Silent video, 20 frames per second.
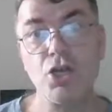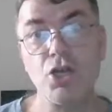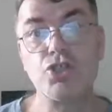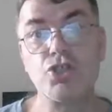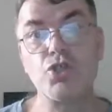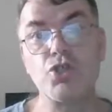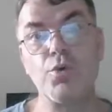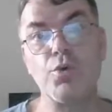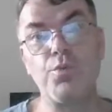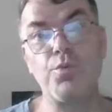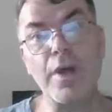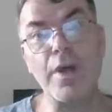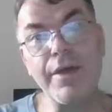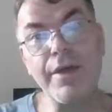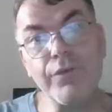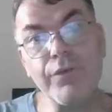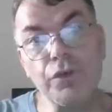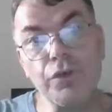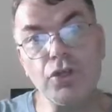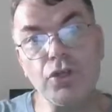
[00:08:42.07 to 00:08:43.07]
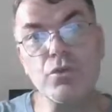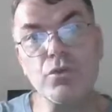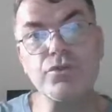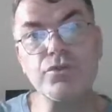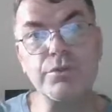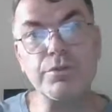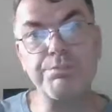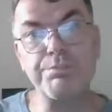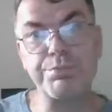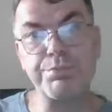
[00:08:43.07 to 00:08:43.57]
So whenever the
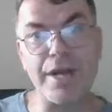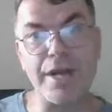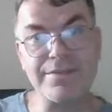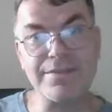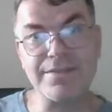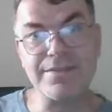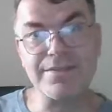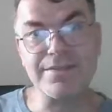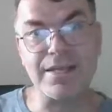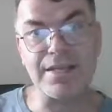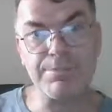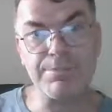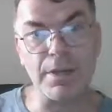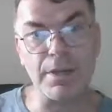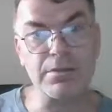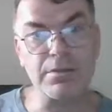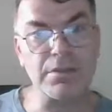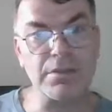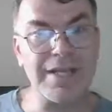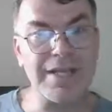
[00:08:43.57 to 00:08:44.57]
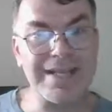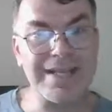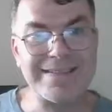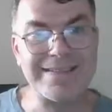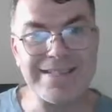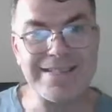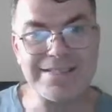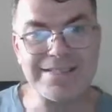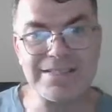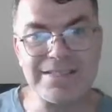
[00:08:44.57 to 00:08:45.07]
user presses that button,
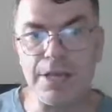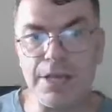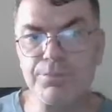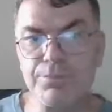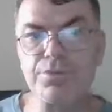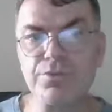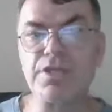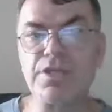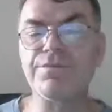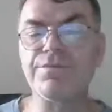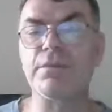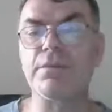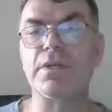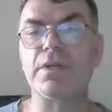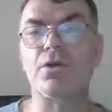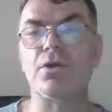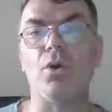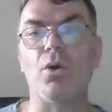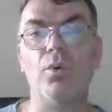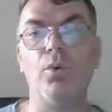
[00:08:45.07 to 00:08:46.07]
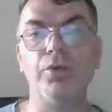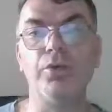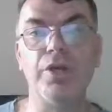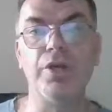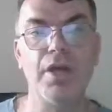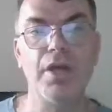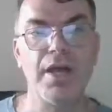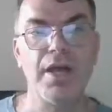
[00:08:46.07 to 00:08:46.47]
this subroutine will be called.